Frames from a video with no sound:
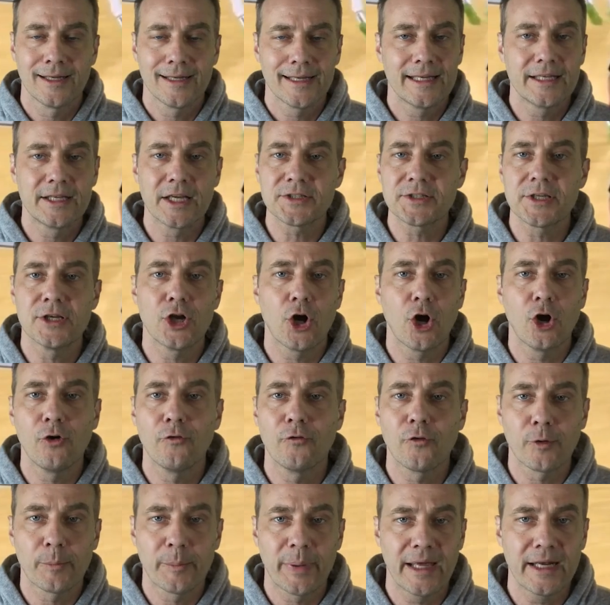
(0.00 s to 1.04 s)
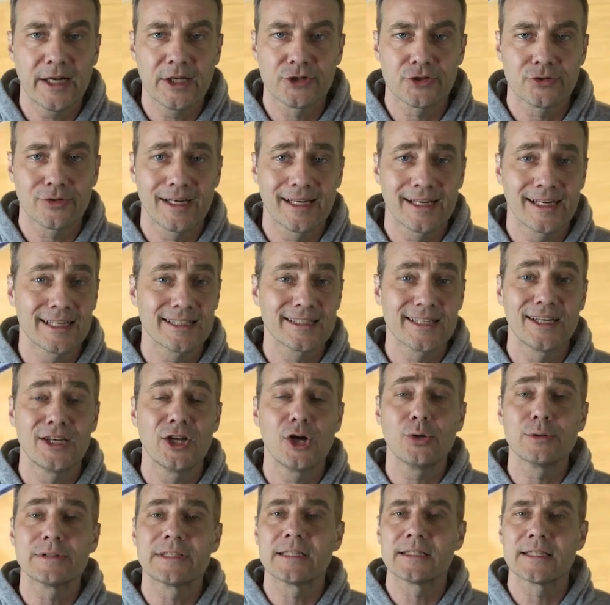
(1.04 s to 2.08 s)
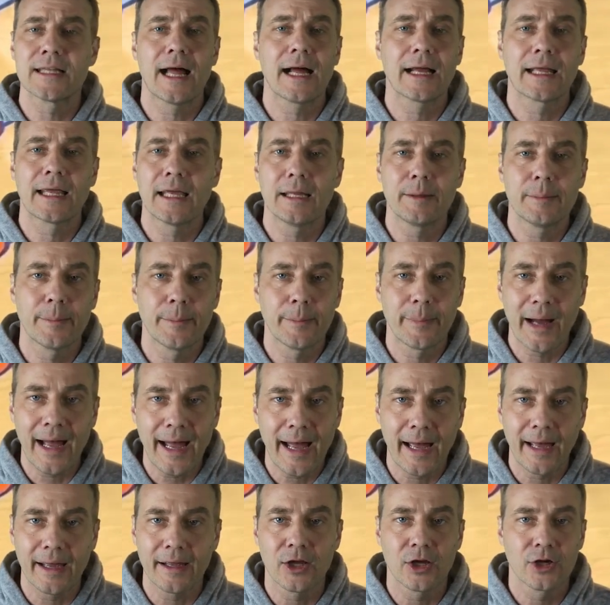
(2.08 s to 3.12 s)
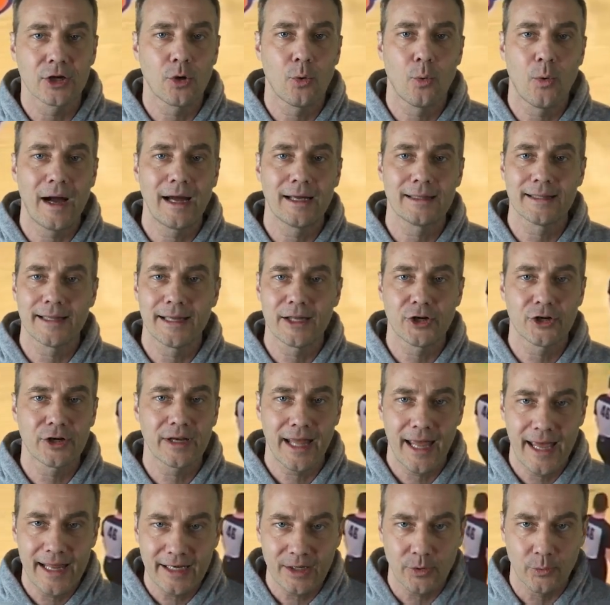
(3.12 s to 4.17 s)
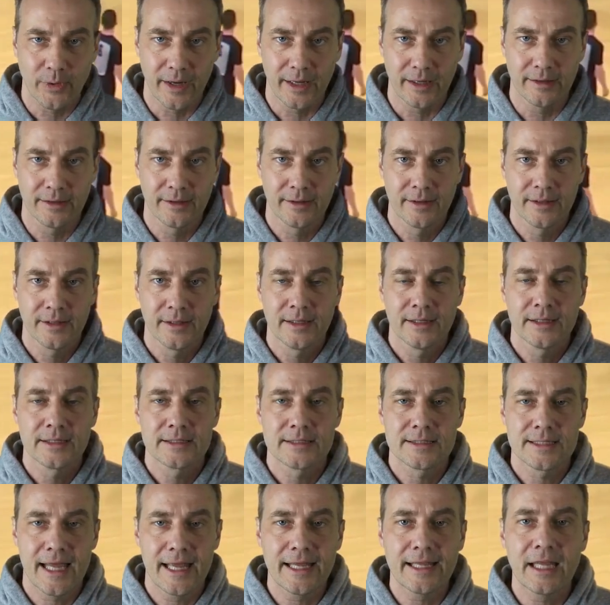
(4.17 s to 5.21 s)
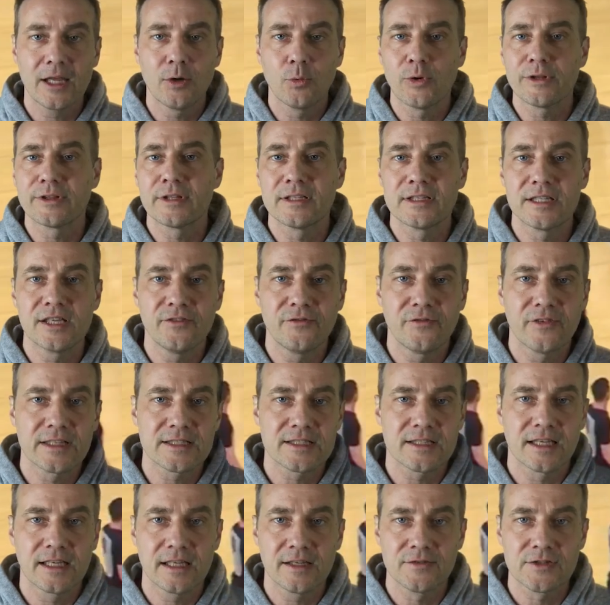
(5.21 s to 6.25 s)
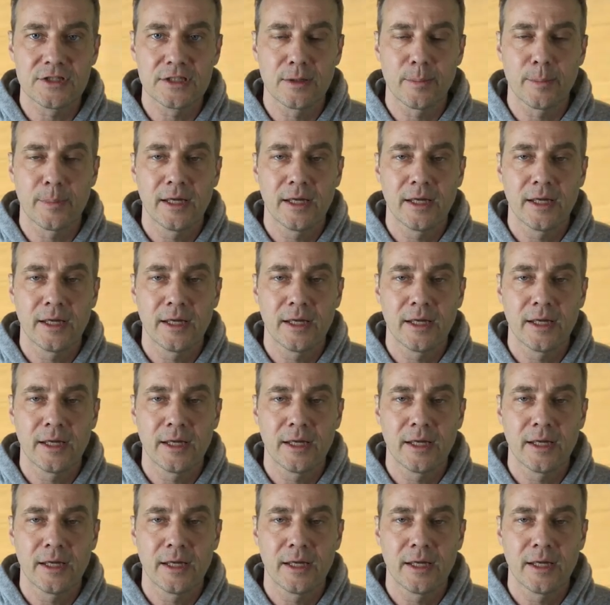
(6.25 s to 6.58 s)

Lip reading: He doesn't over-penetrate because he knows he's not getting by Kawhi Leonard anyway. Taking what the defense gives him